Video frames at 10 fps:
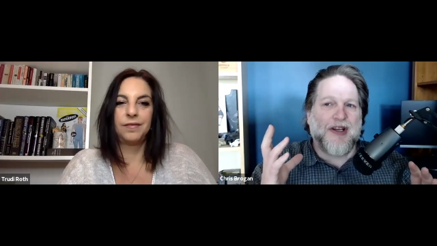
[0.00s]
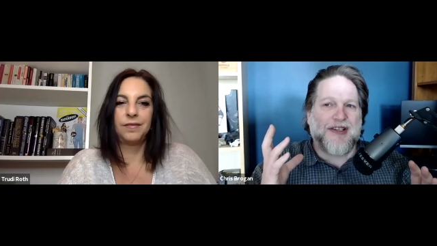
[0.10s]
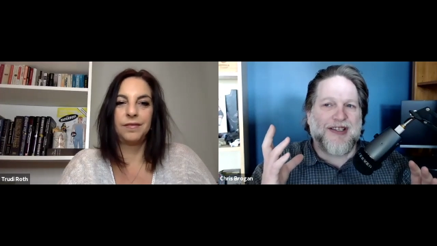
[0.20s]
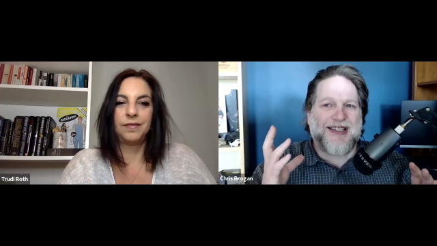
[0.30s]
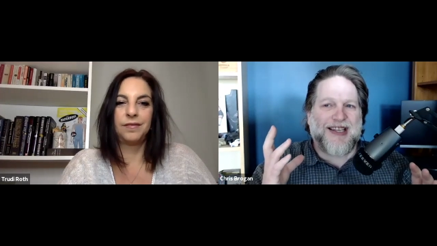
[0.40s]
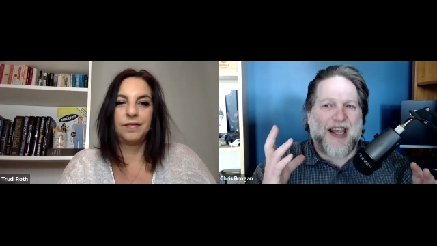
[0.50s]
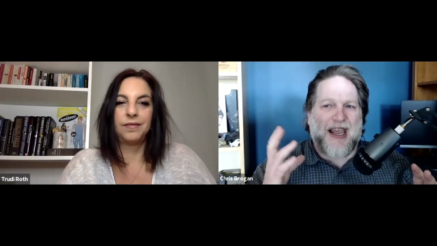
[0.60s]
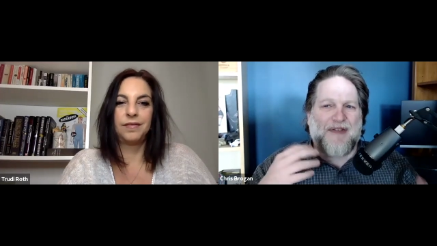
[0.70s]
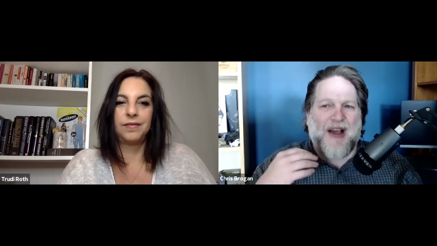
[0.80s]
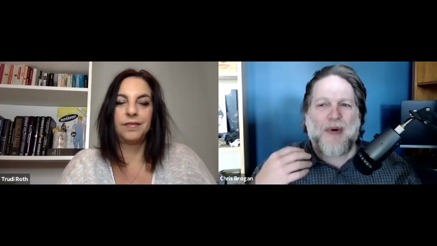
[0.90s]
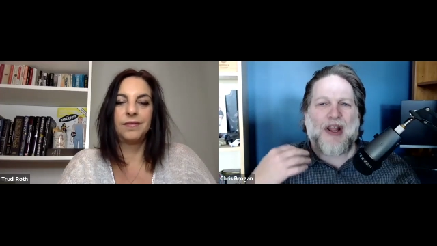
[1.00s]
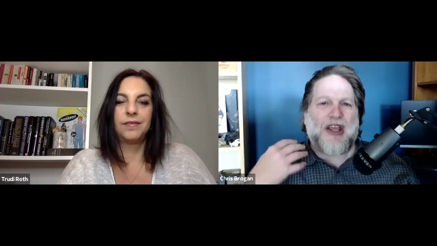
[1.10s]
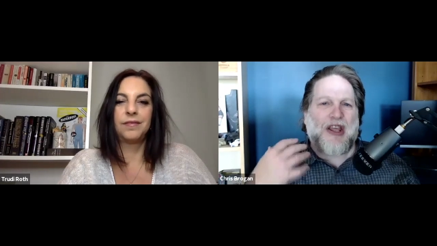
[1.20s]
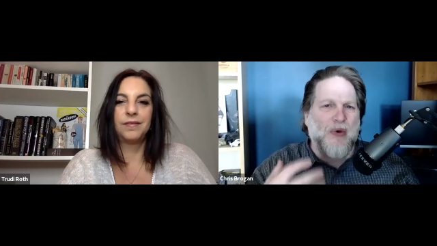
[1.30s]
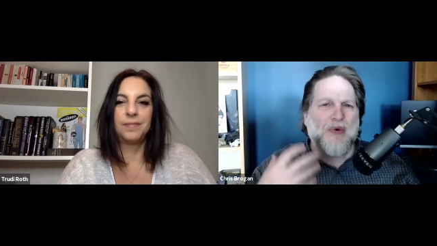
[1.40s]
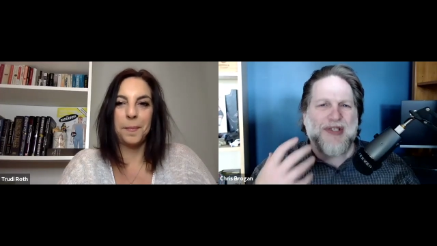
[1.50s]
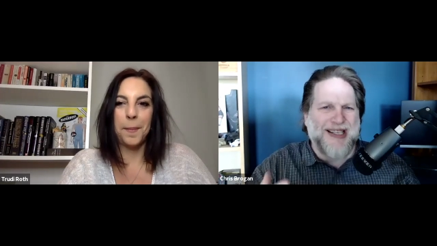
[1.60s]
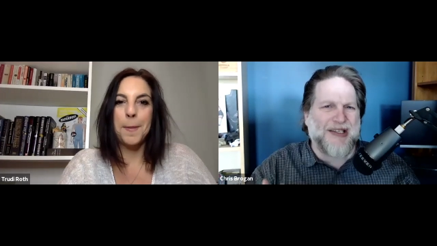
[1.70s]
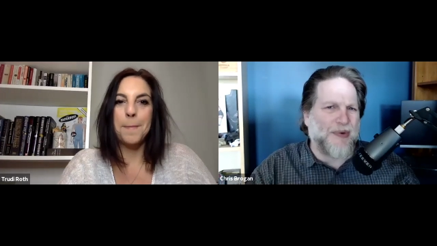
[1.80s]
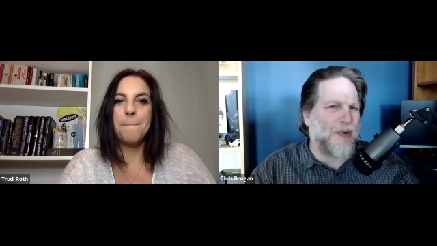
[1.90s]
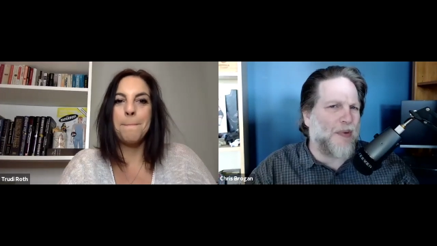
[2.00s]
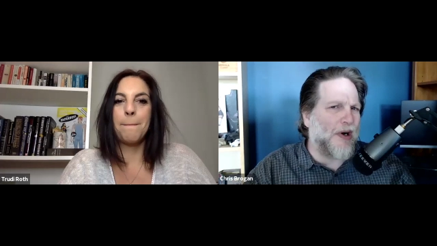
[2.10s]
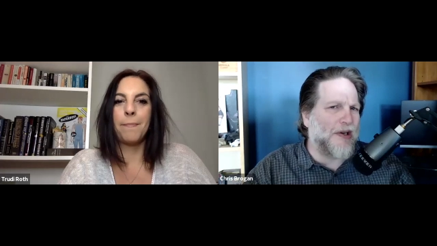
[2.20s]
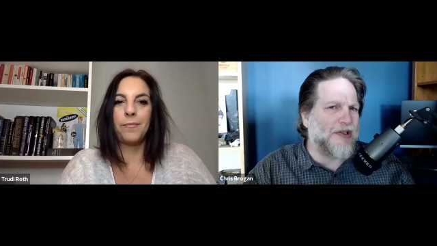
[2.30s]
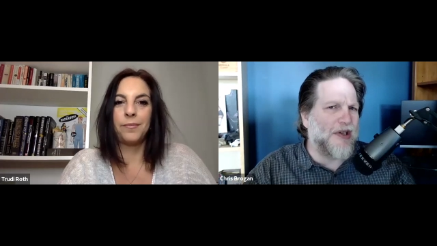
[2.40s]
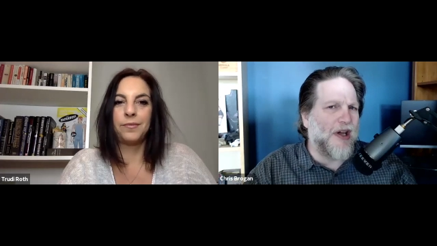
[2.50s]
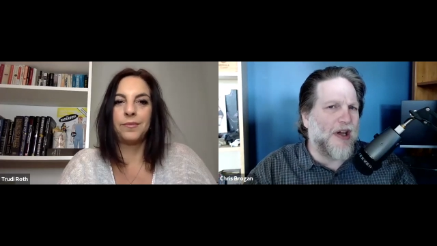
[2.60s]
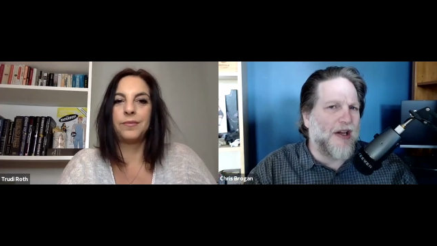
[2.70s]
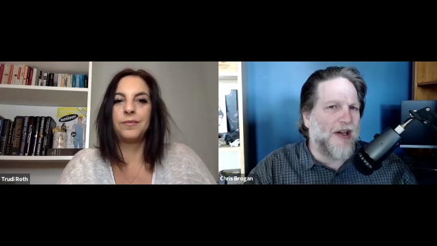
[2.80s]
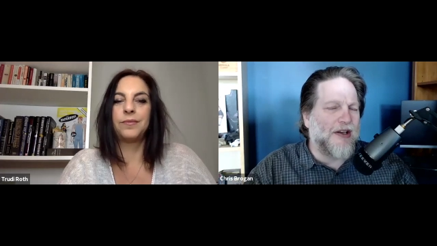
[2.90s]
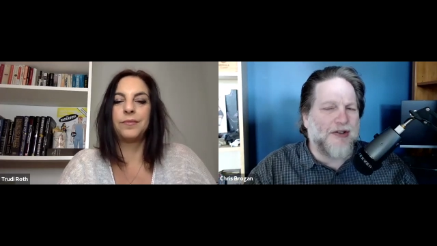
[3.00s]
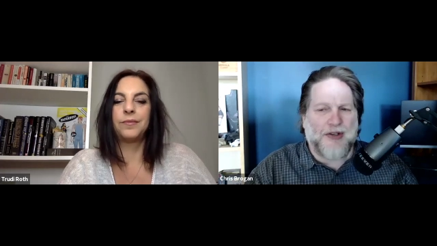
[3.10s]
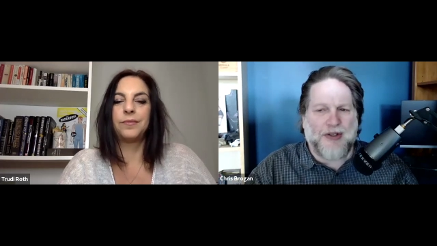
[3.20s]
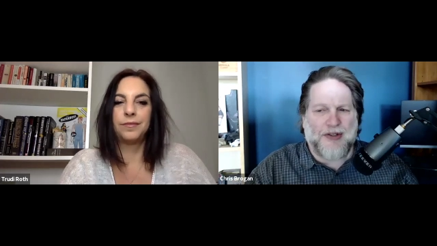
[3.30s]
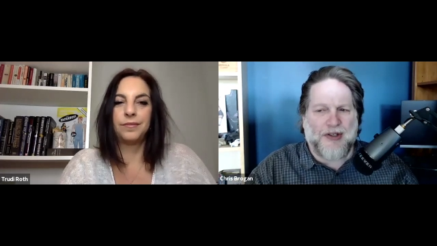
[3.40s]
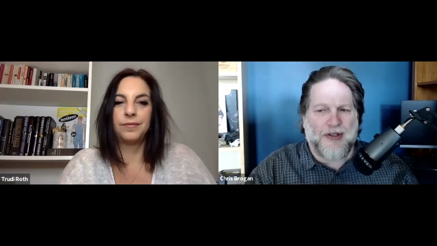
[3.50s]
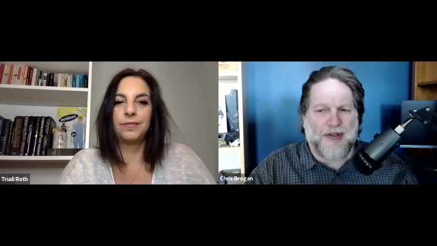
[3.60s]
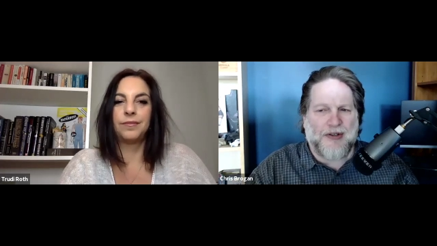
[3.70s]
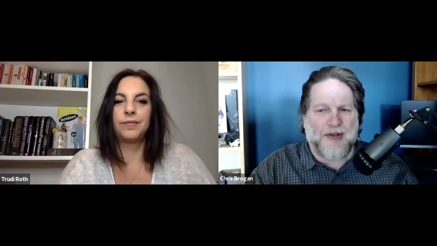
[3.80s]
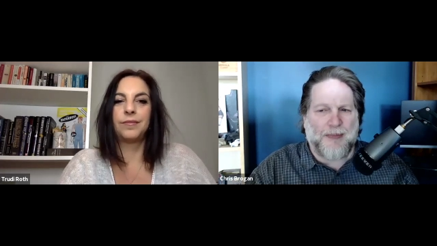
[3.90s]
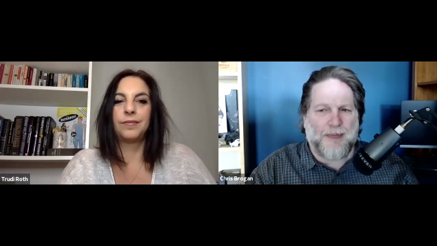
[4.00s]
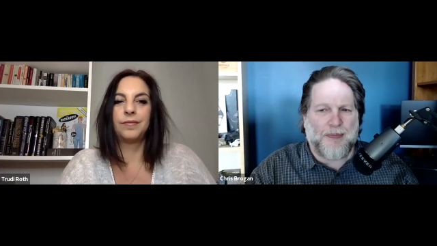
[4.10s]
Speaker 1: to say, if I were to use these three words to, to, to,